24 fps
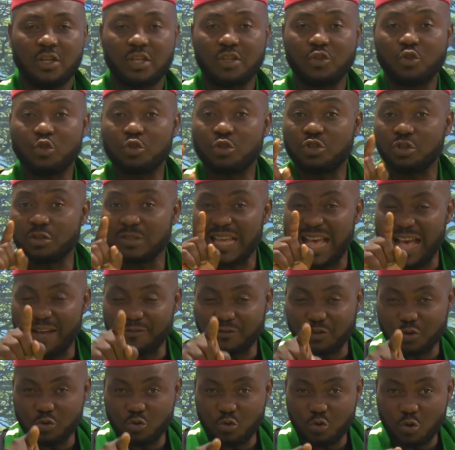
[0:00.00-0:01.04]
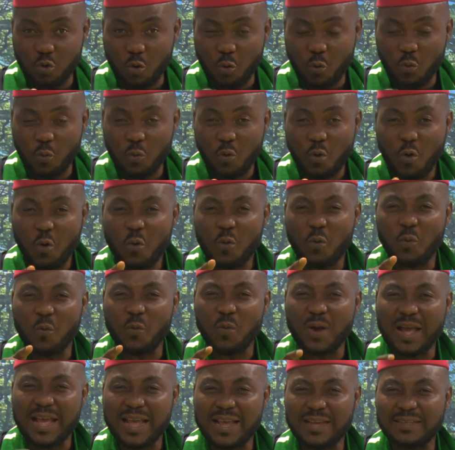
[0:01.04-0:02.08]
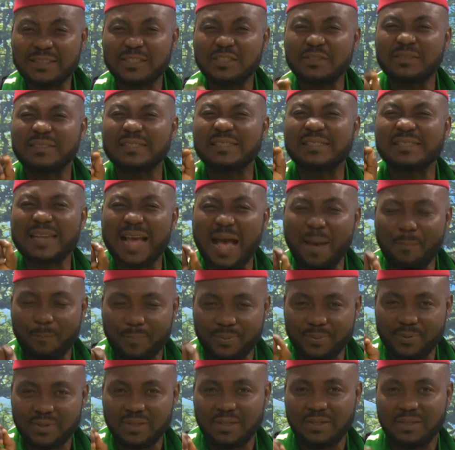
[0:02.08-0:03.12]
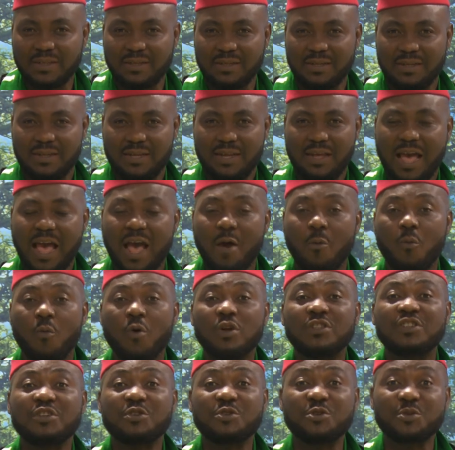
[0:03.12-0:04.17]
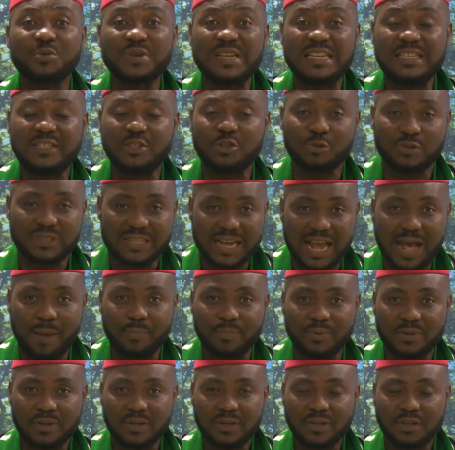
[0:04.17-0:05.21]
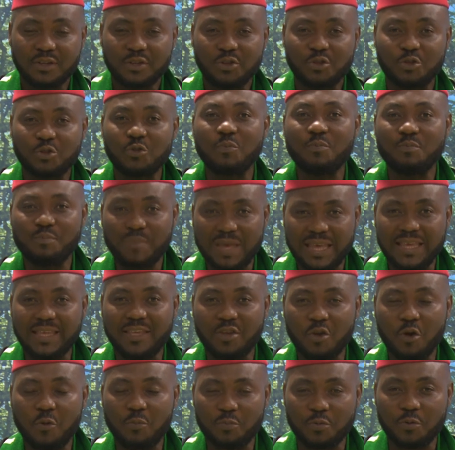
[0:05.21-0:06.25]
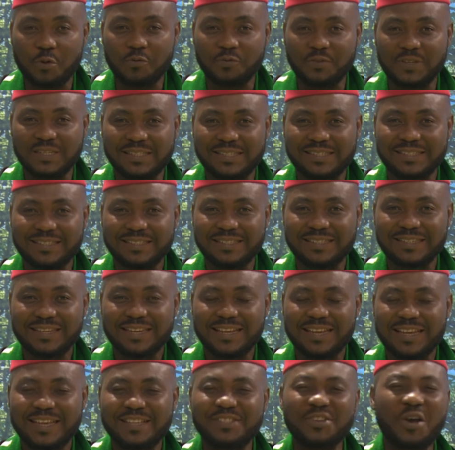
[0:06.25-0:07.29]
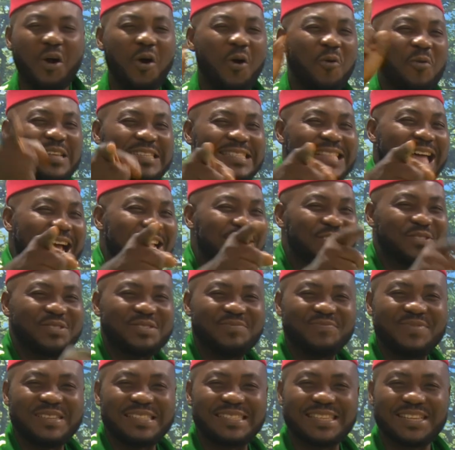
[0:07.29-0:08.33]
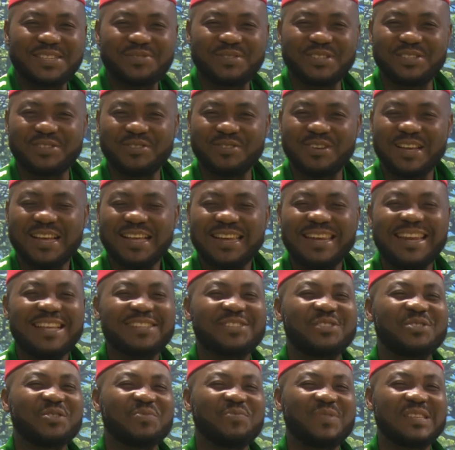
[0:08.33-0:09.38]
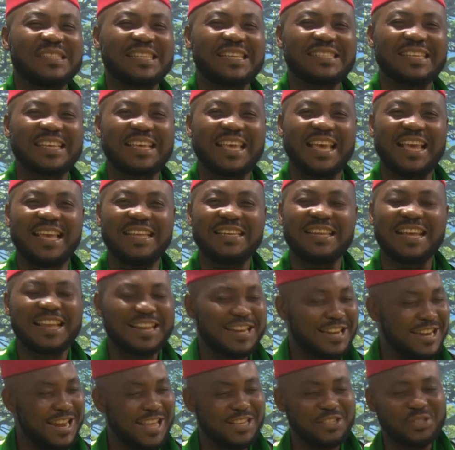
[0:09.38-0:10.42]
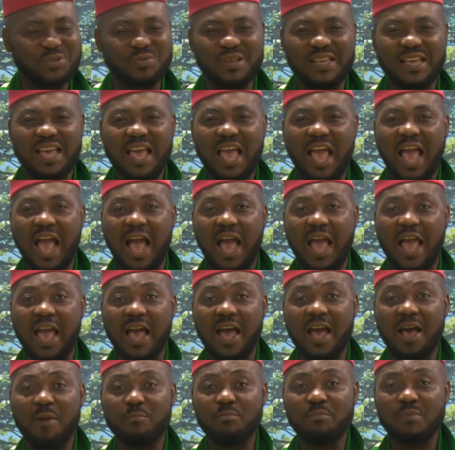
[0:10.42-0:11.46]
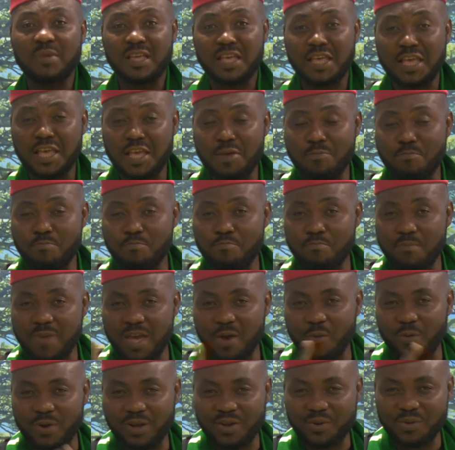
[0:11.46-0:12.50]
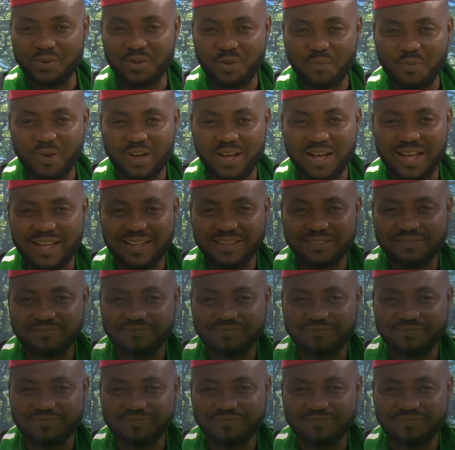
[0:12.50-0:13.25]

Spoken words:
You just have to know where to tap and what green to tap to make your profit. It's always nice doing business with you. Let's do business again next week. I am Imewayo Hiomokai.